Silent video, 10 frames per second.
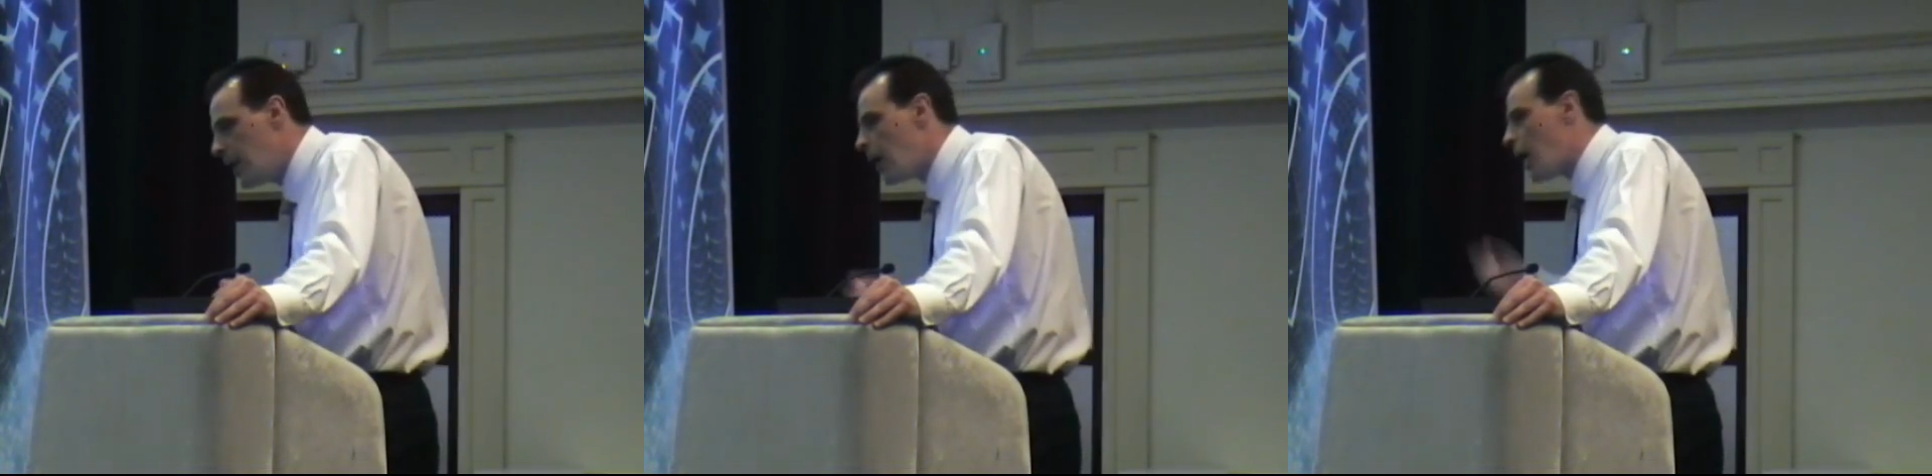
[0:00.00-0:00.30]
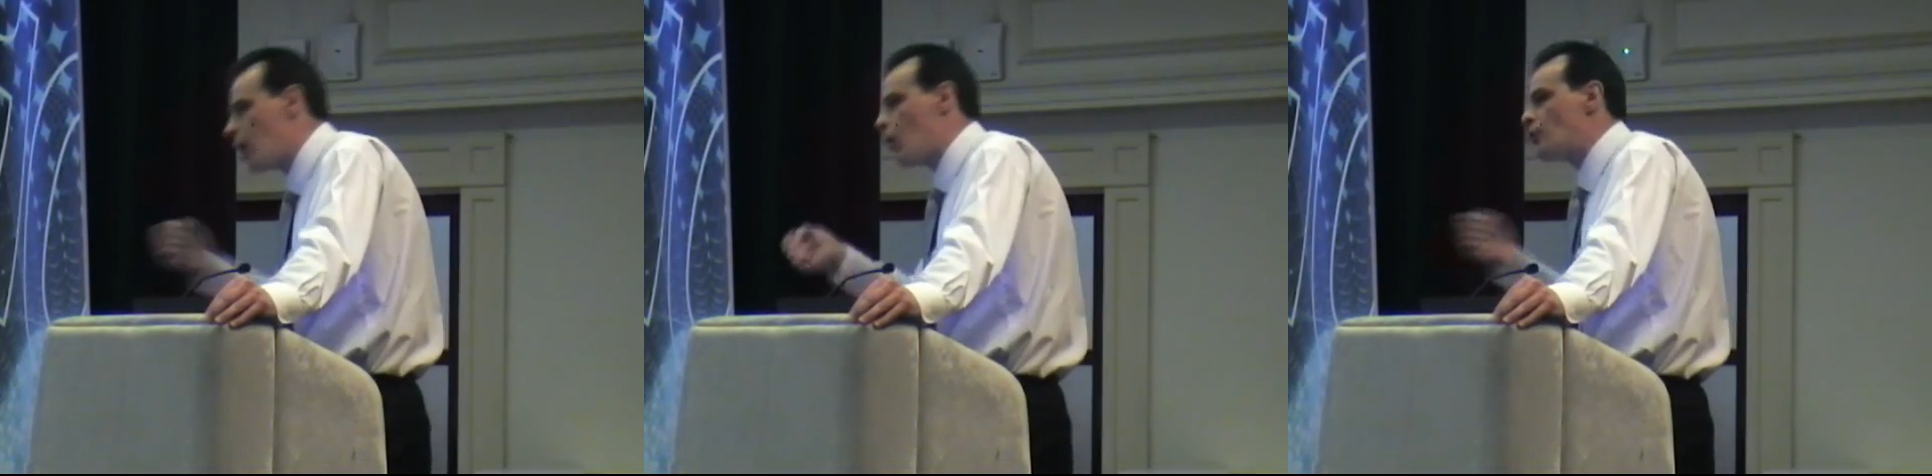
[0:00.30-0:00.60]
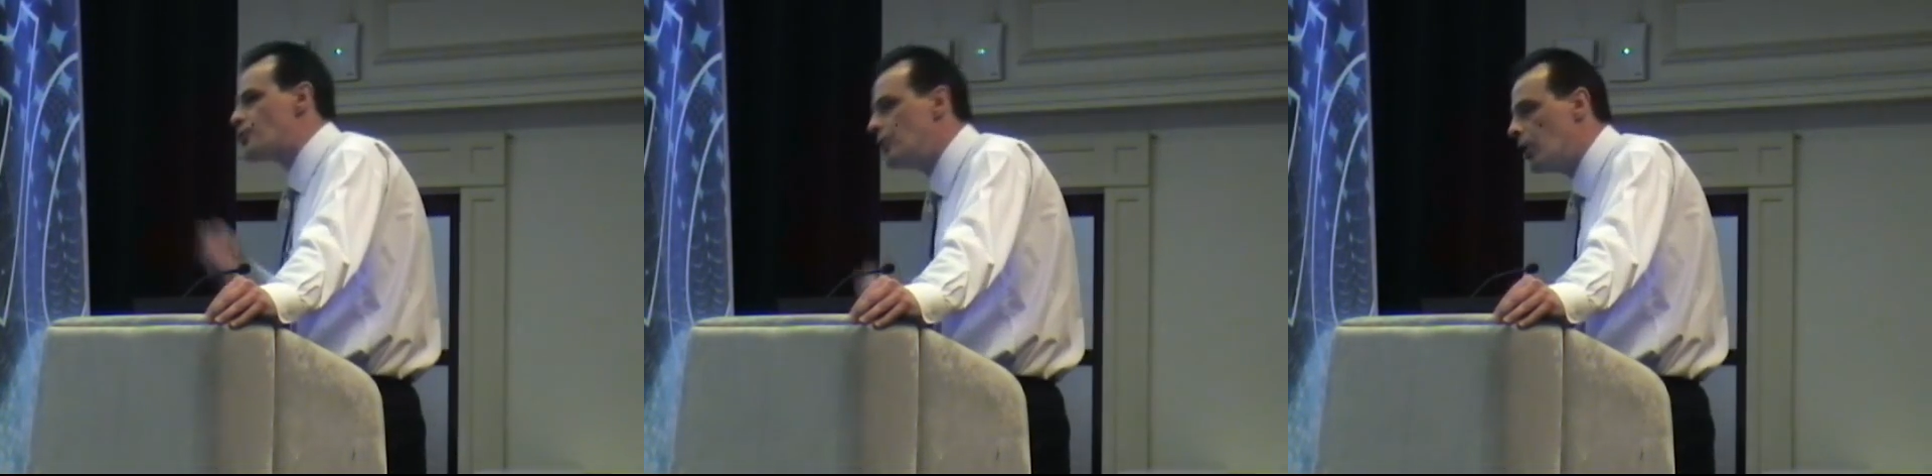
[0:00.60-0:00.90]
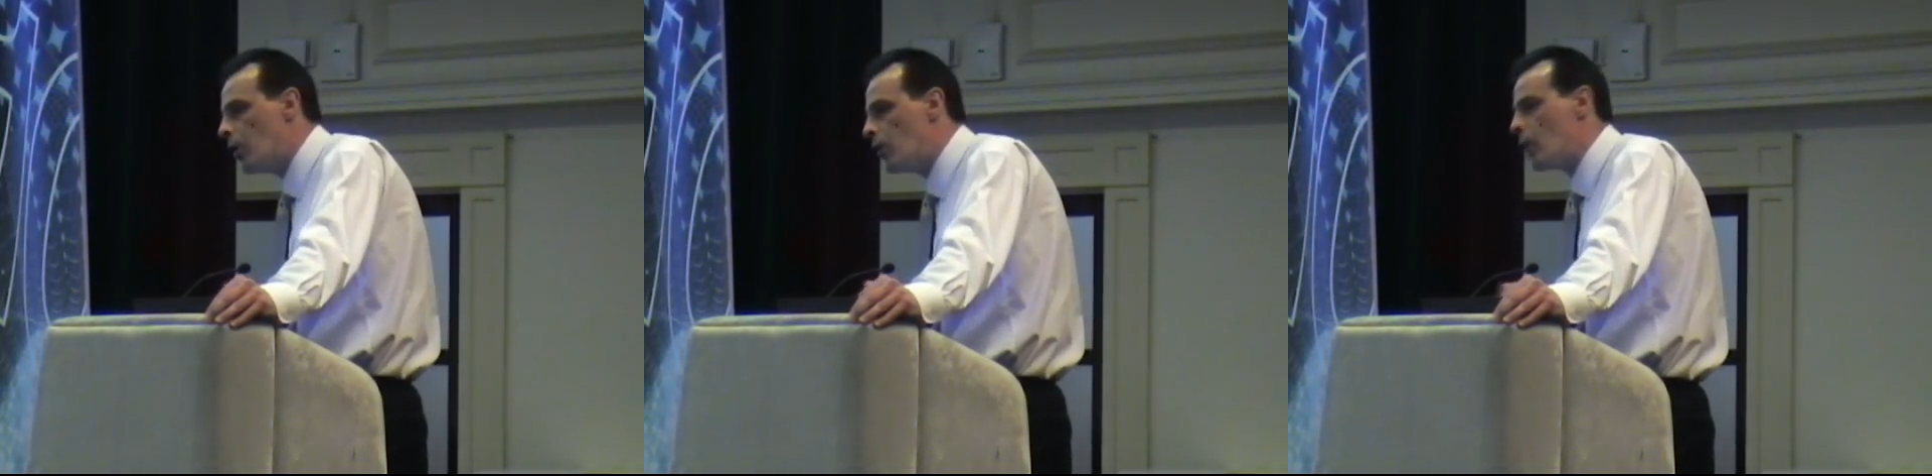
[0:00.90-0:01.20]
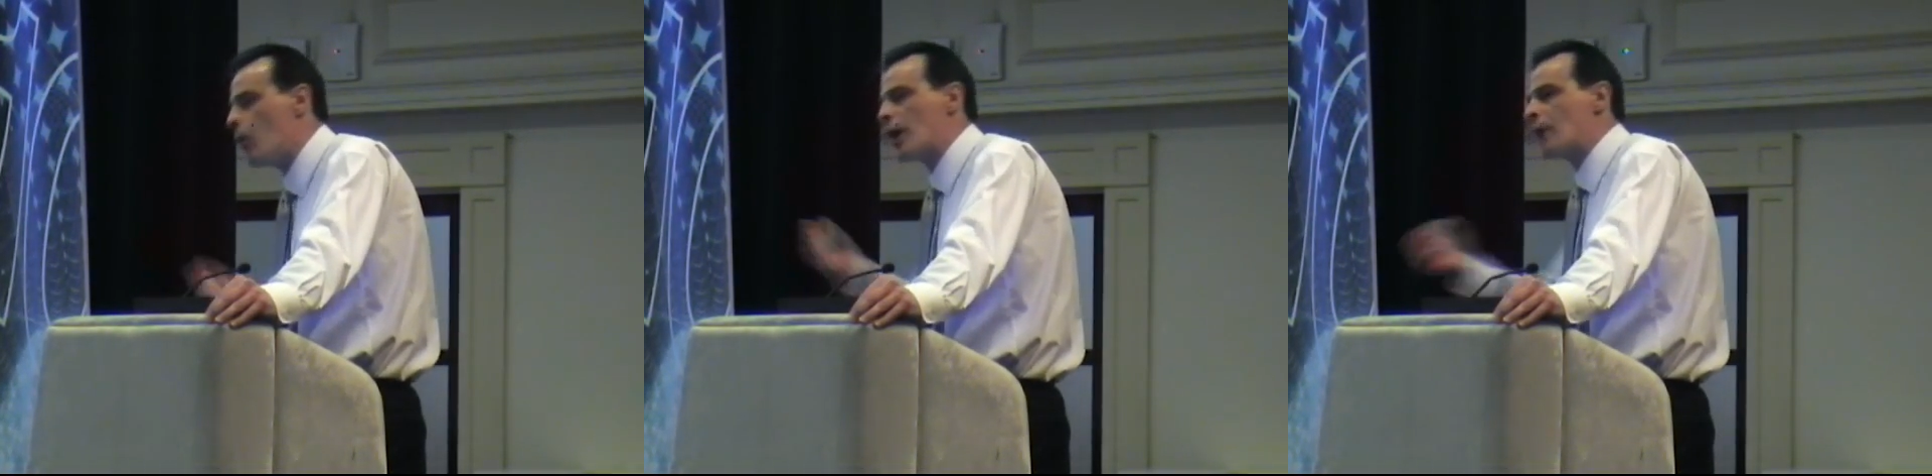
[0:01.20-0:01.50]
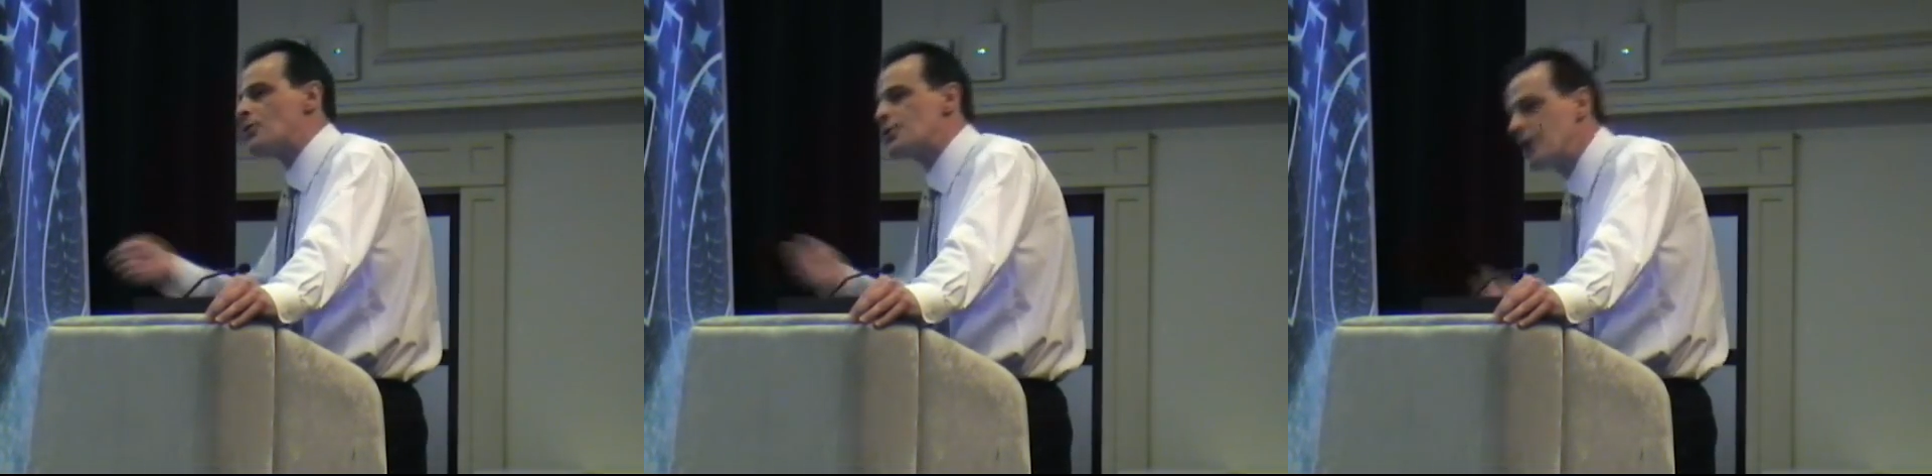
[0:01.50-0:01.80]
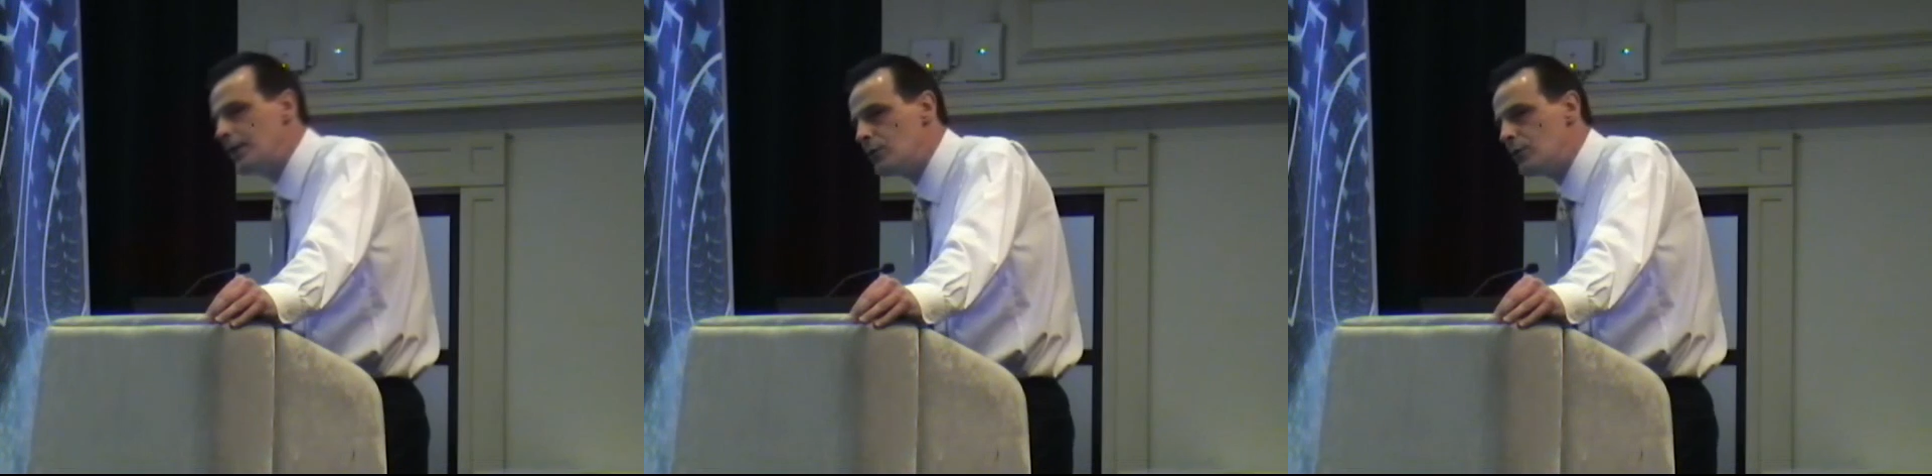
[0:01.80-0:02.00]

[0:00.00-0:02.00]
I want to know that what I receive